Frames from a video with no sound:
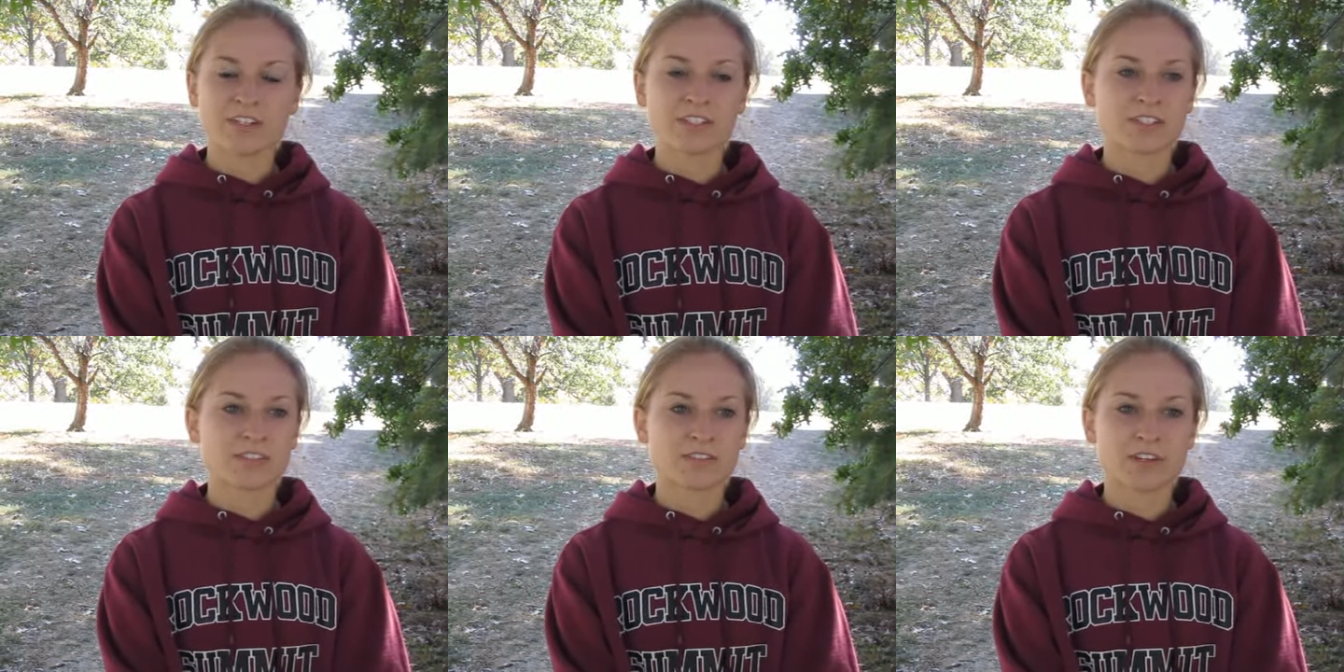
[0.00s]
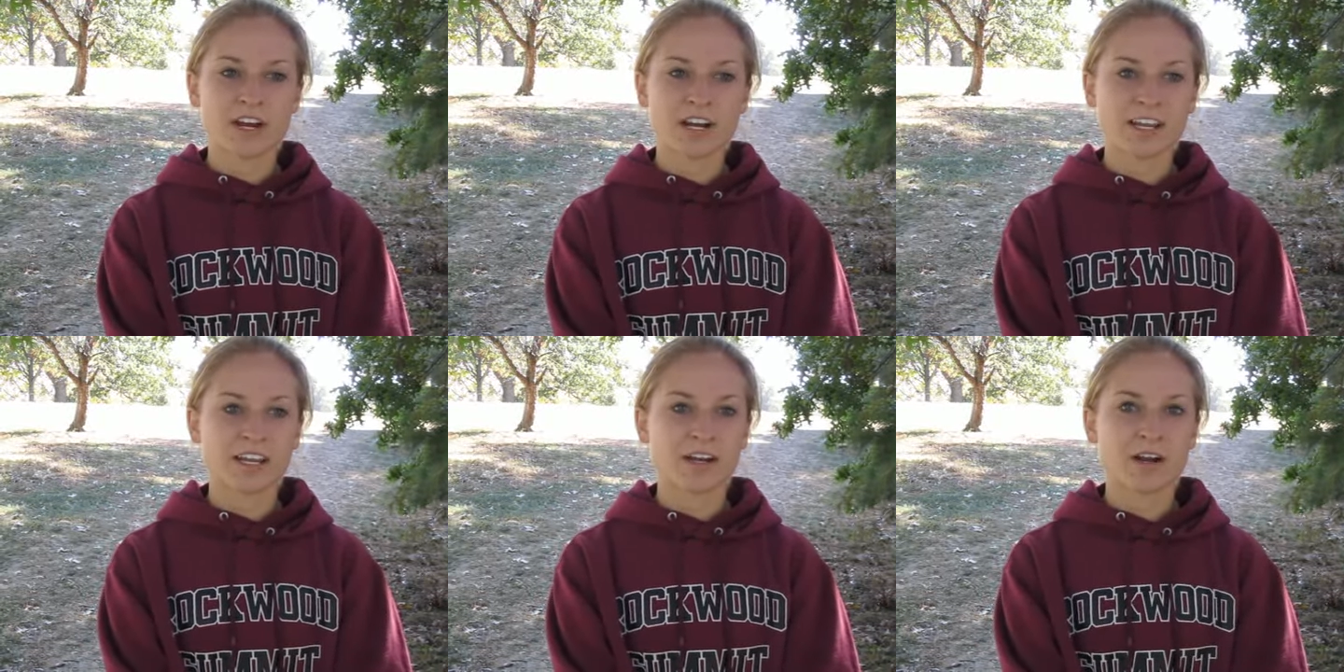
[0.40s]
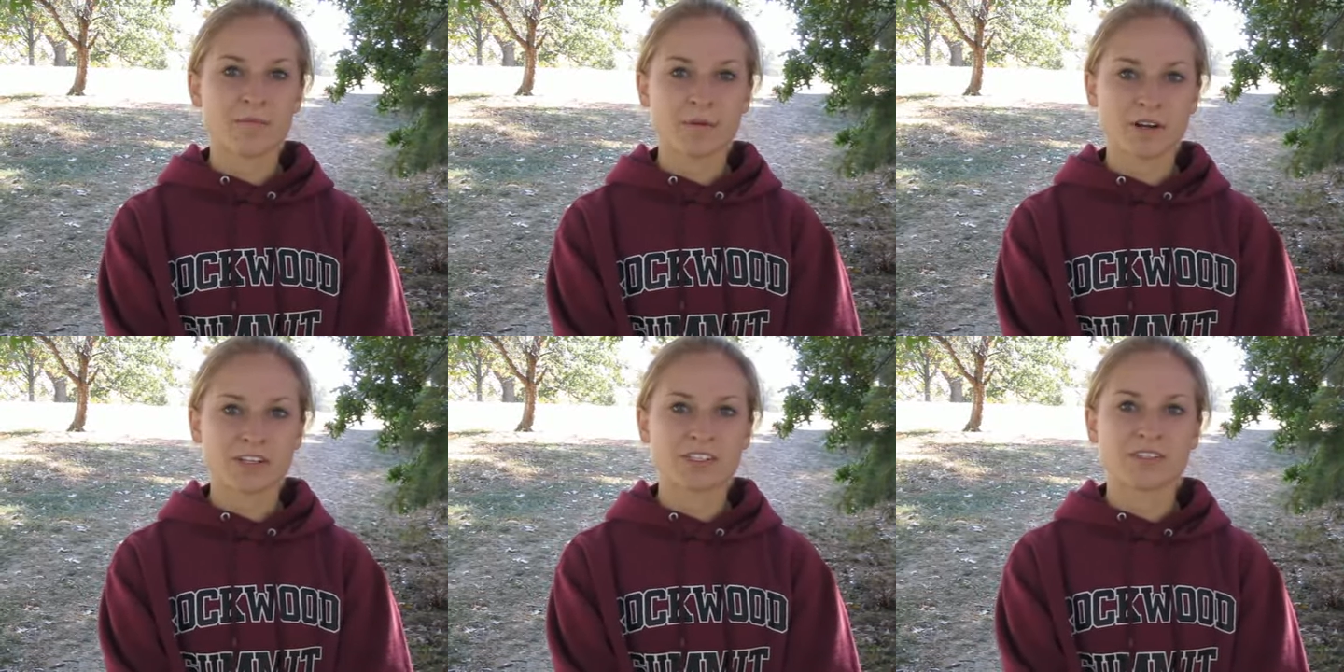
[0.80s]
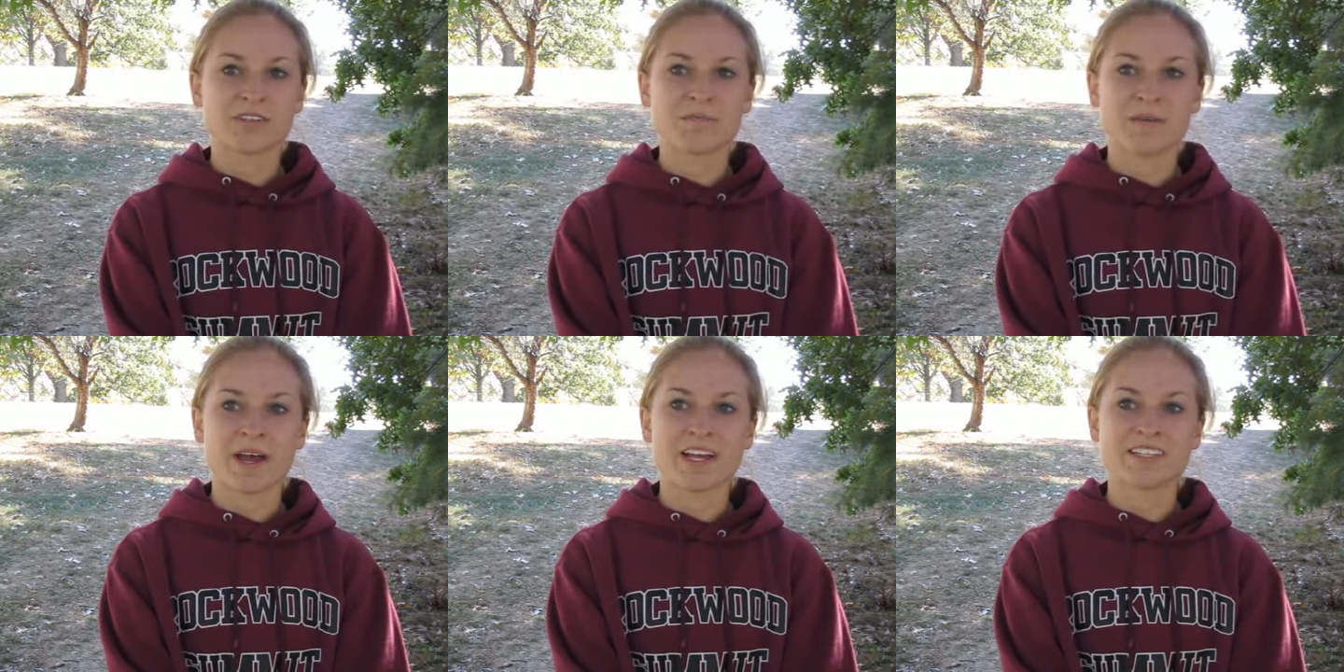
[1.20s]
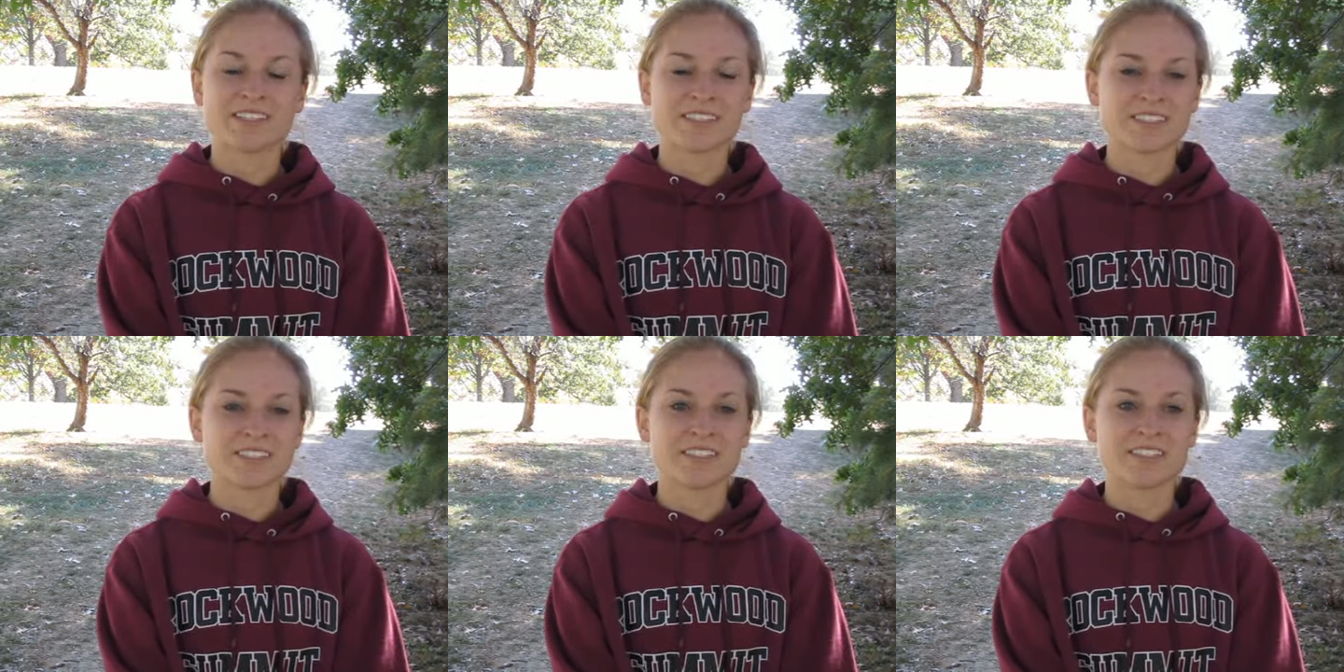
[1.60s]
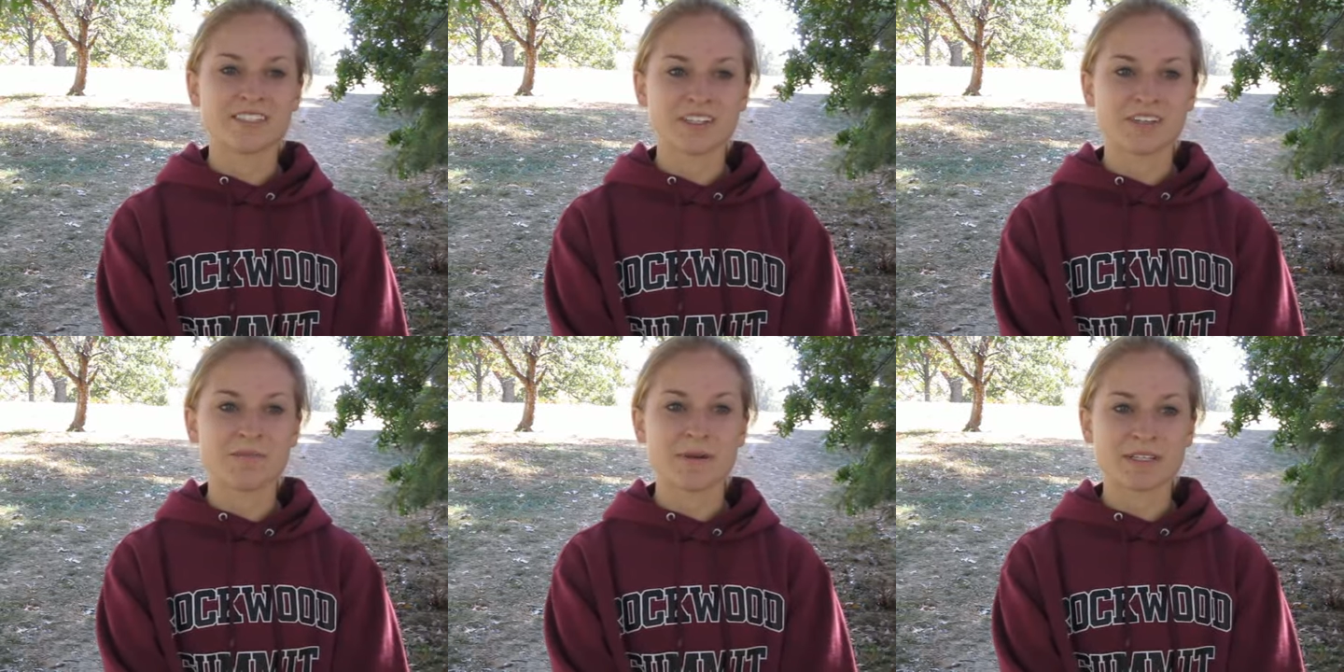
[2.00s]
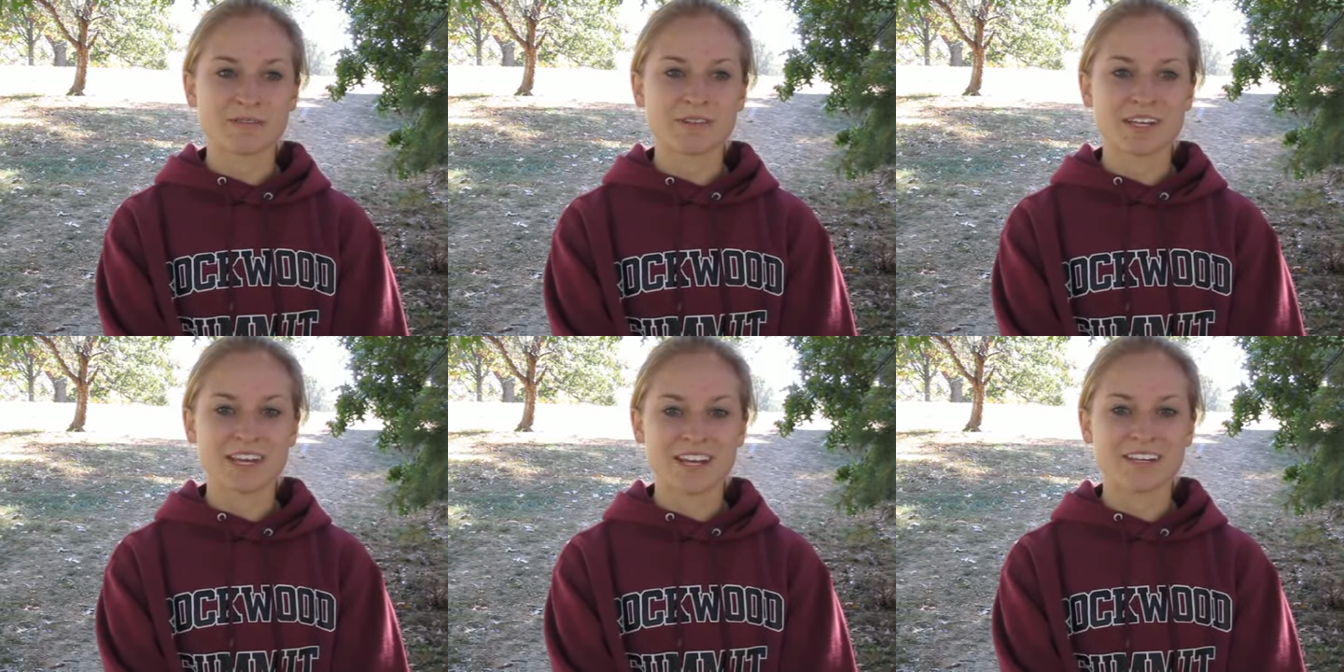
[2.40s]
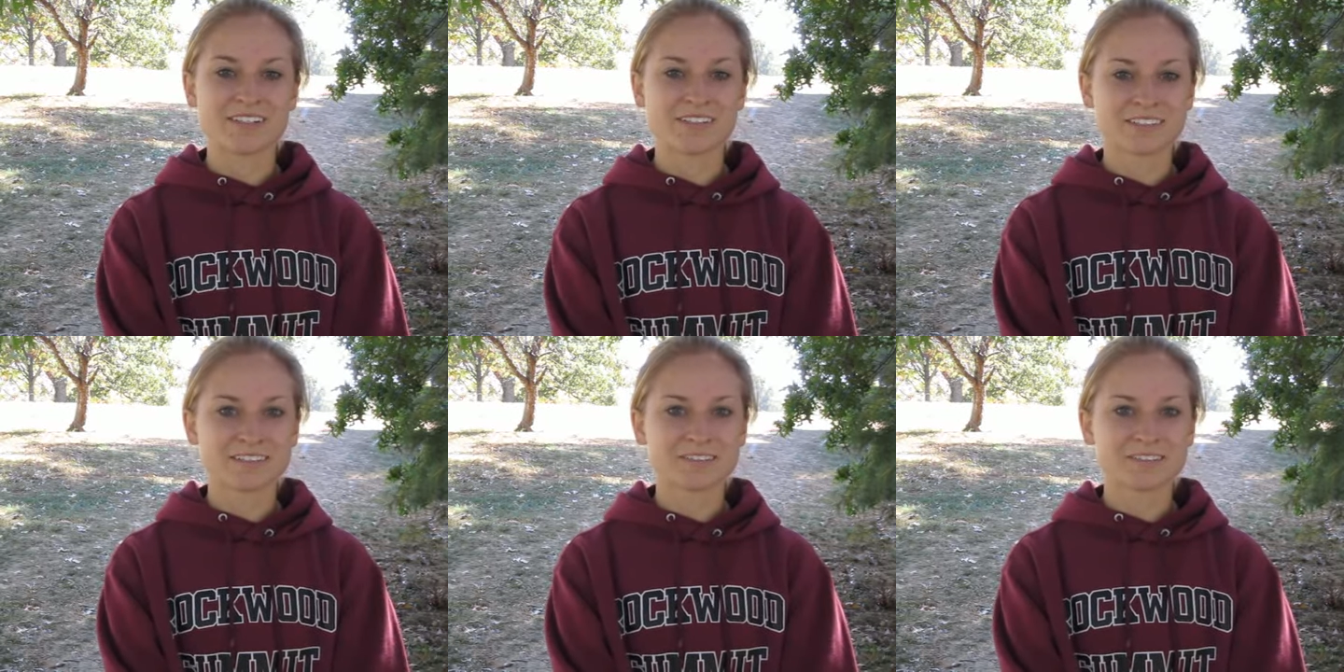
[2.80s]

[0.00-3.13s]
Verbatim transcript: just try to get our personal best and yeah. do the best we can.